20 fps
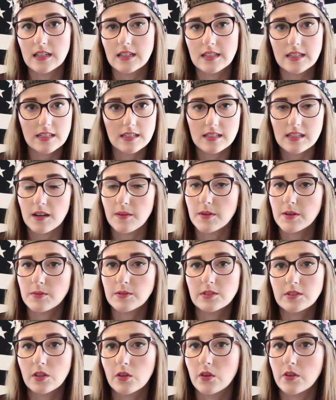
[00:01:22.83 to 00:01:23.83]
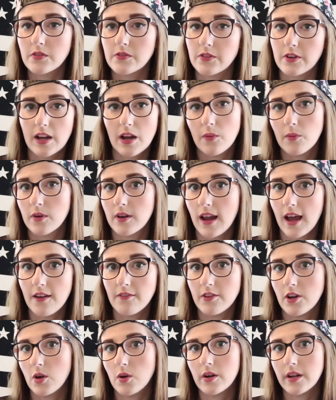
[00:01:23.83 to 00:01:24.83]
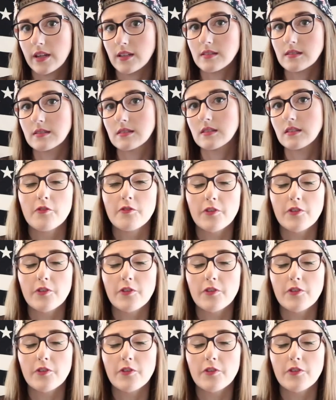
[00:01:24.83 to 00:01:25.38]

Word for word: didn't tell me it was gluten-free, I wouldn't have noticed.